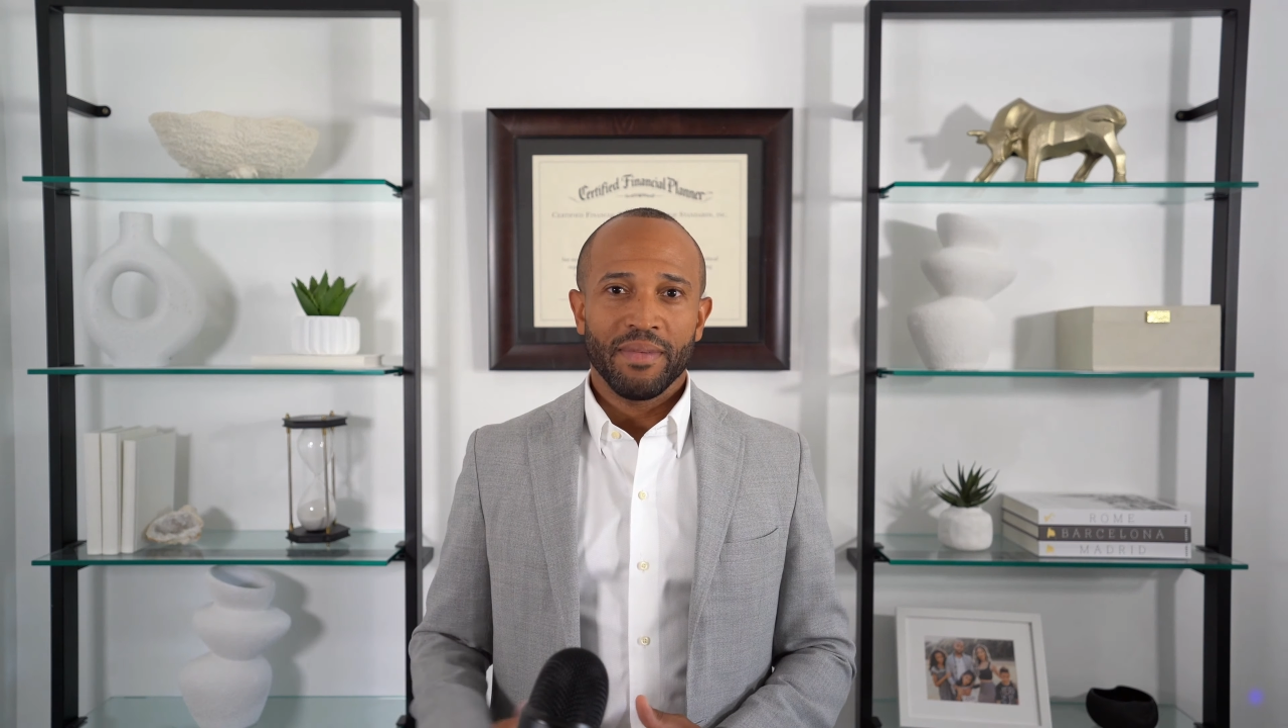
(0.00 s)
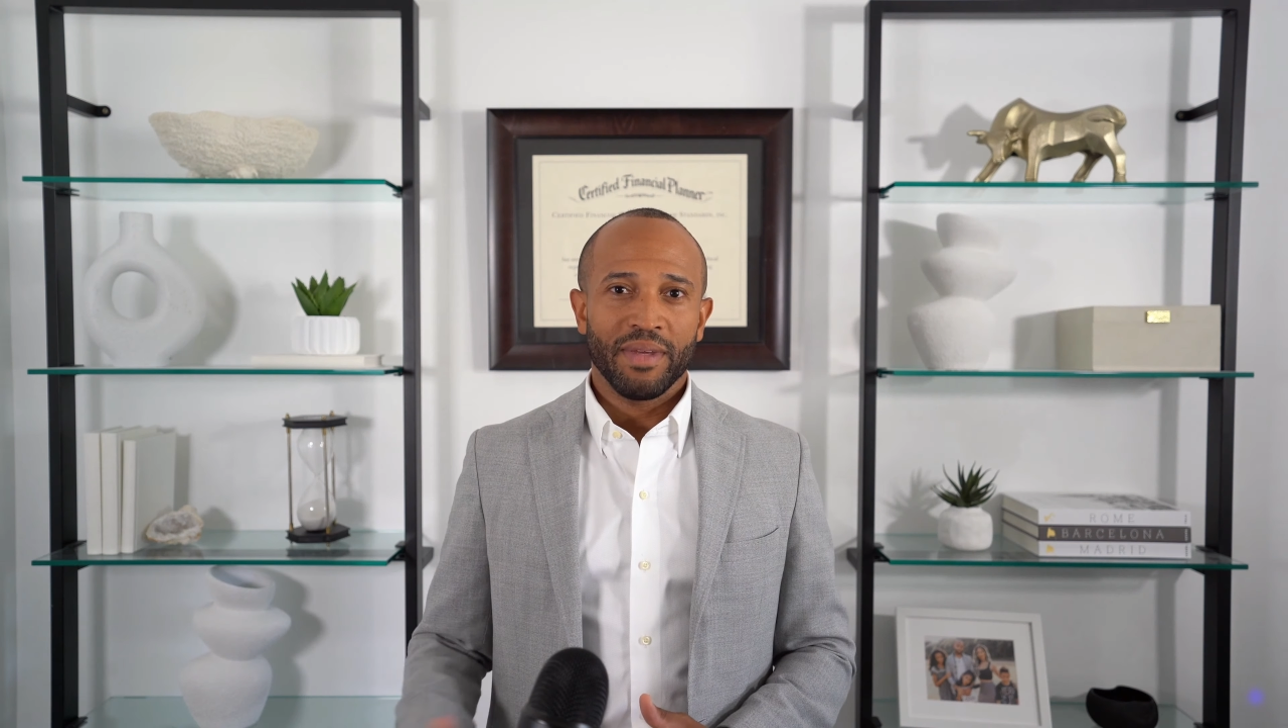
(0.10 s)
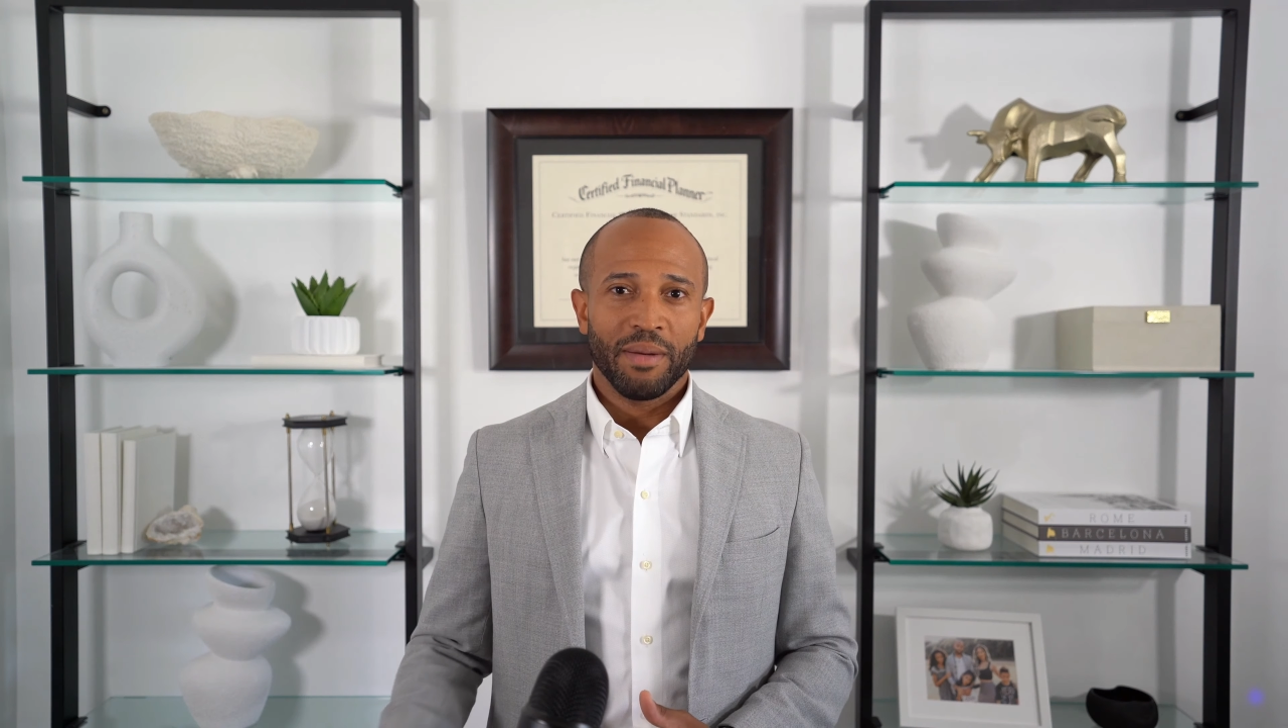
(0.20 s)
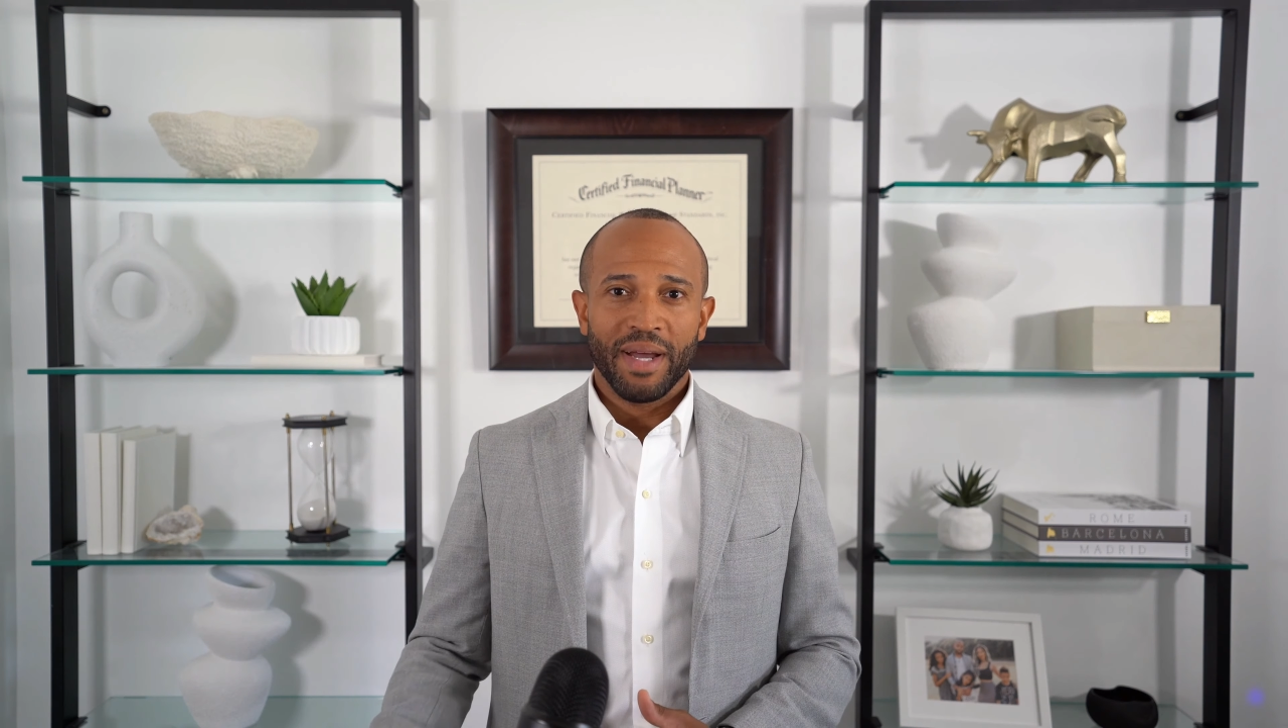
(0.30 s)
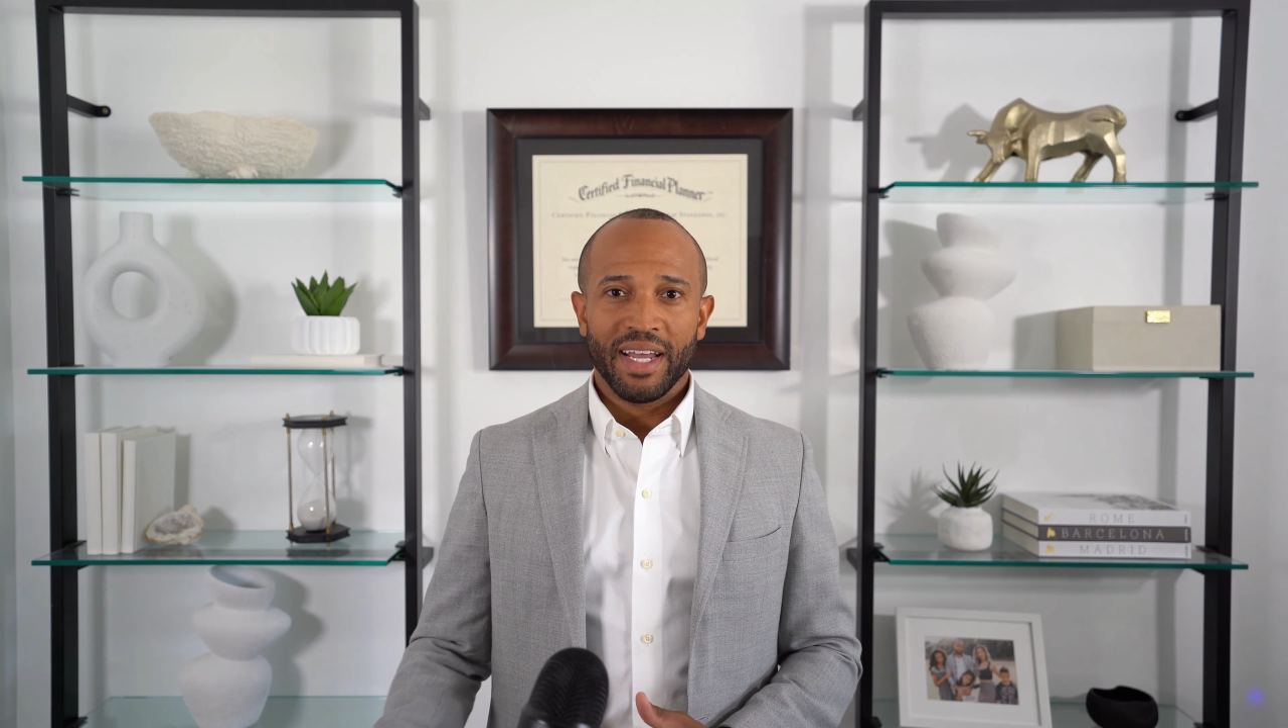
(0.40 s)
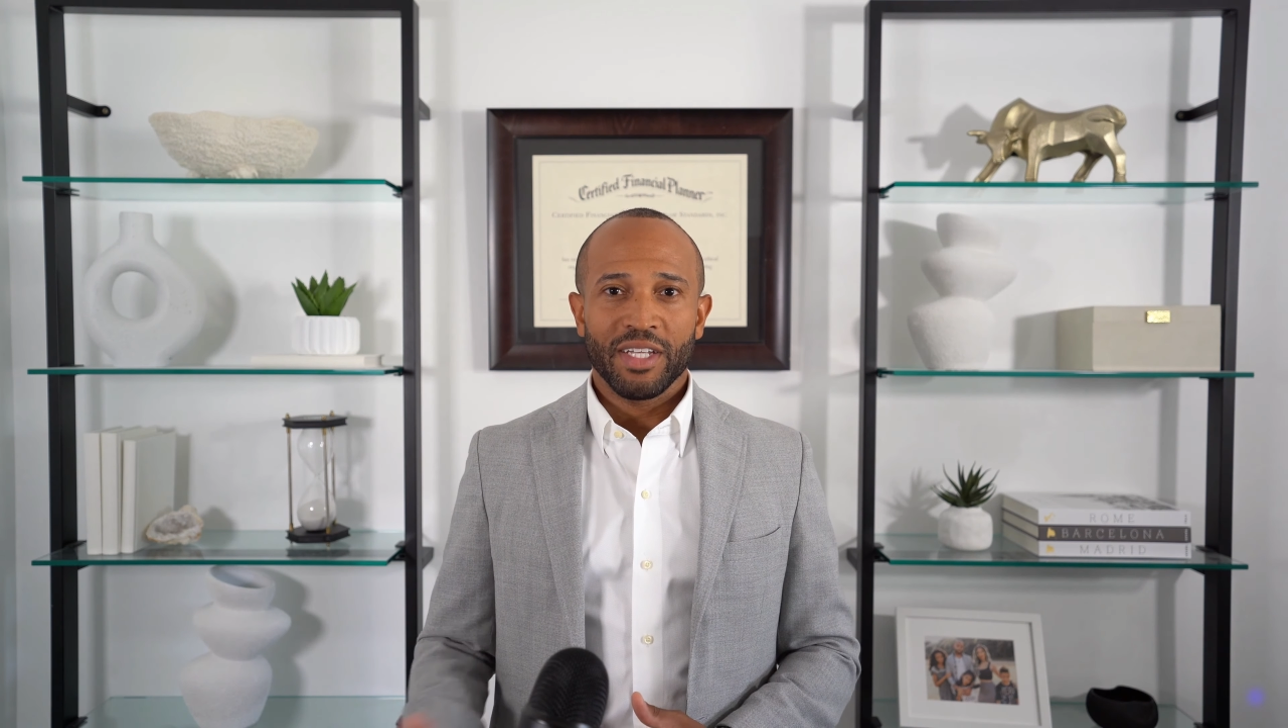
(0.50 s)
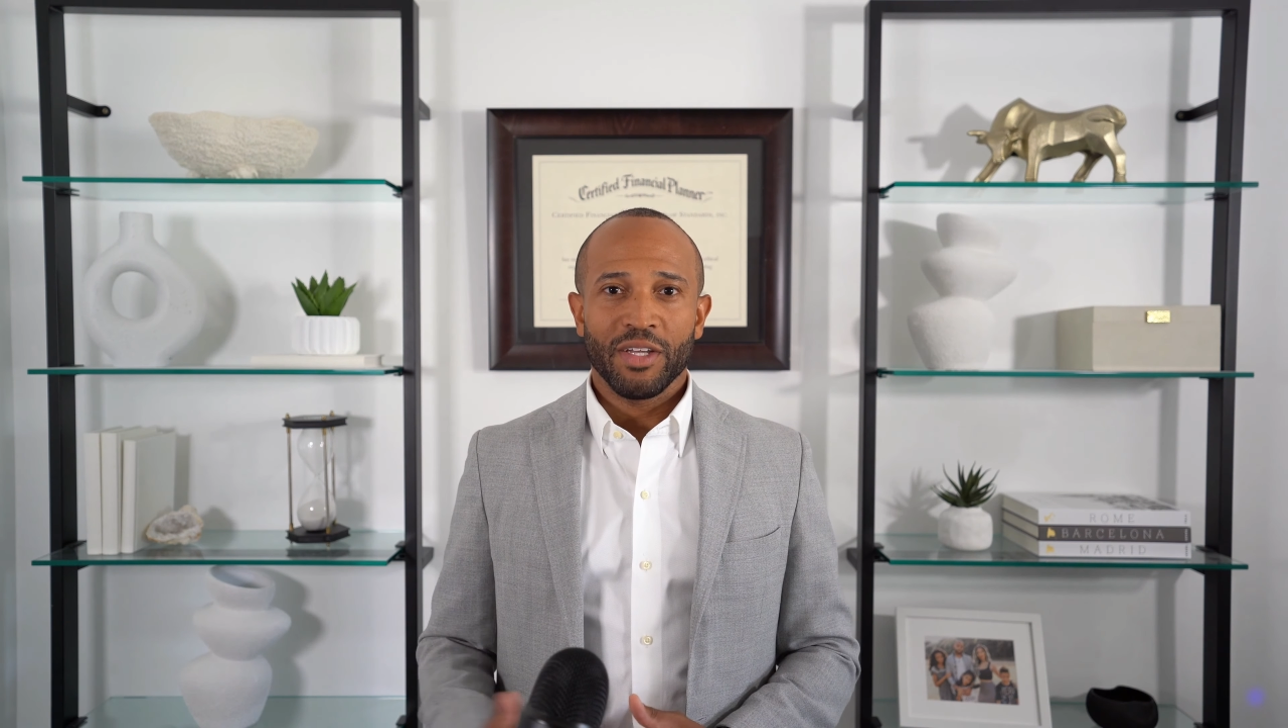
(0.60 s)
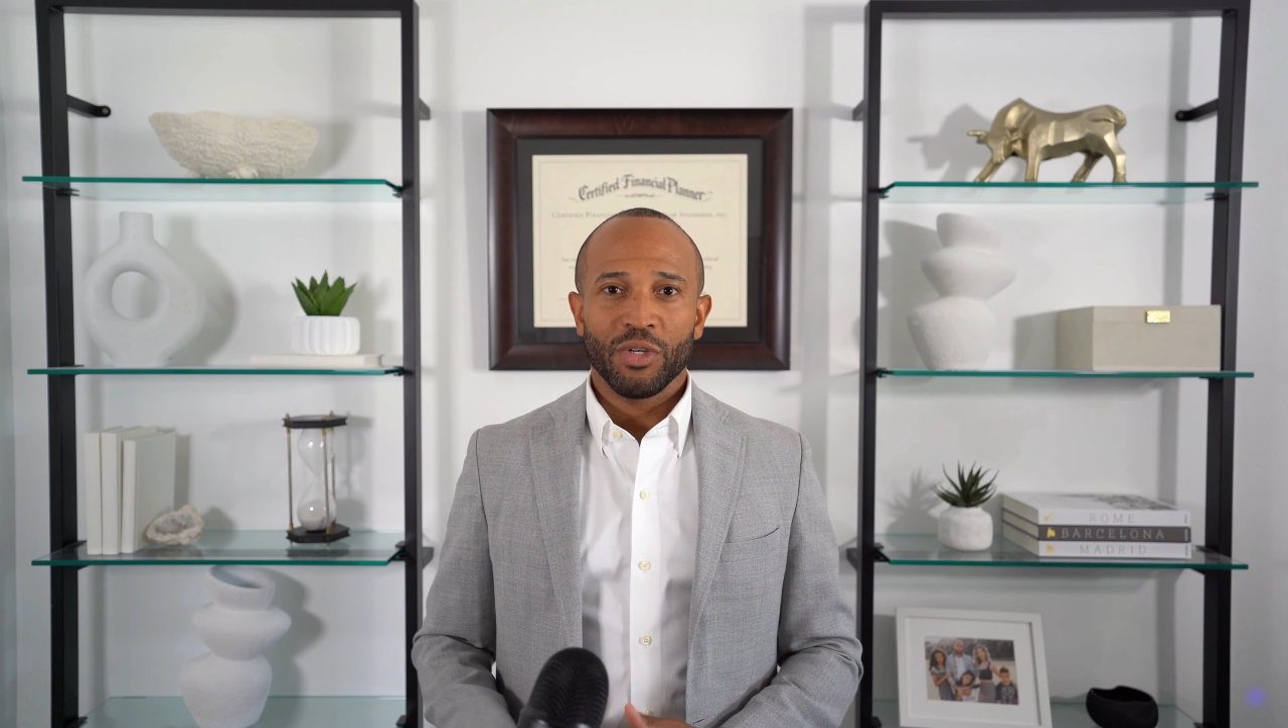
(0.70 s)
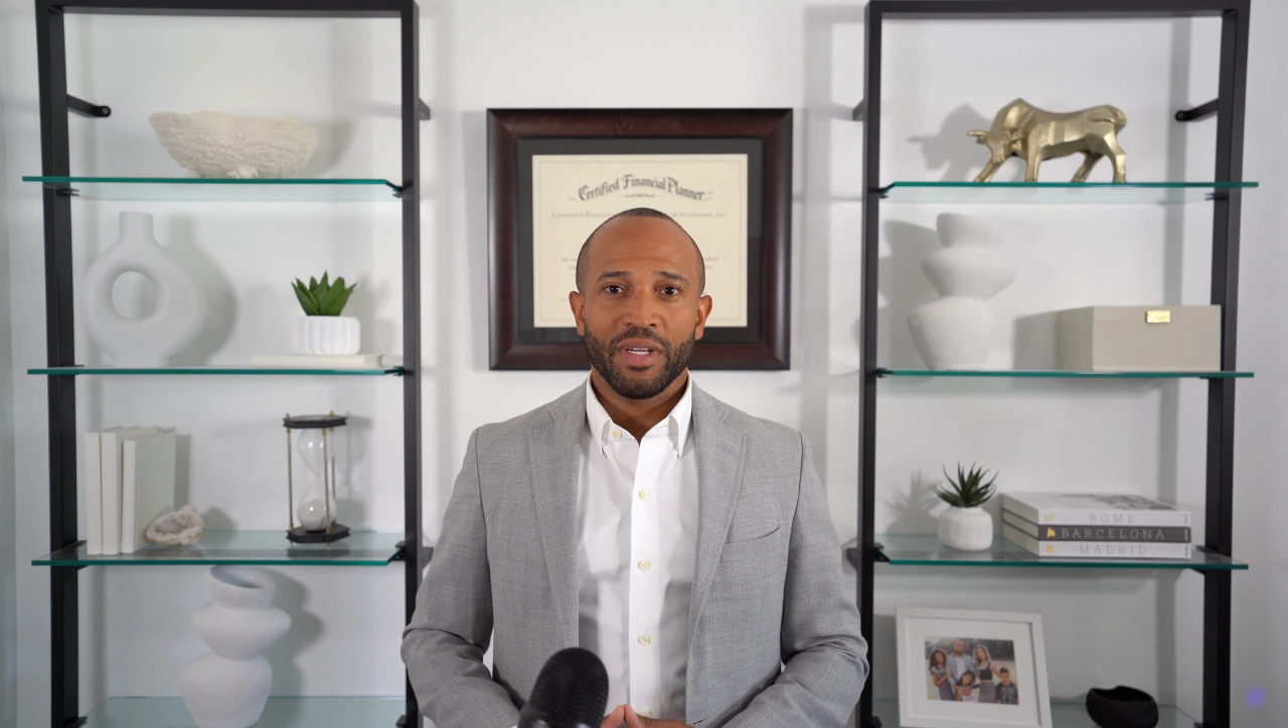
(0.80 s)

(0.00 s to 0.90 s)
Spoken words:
Imagine you're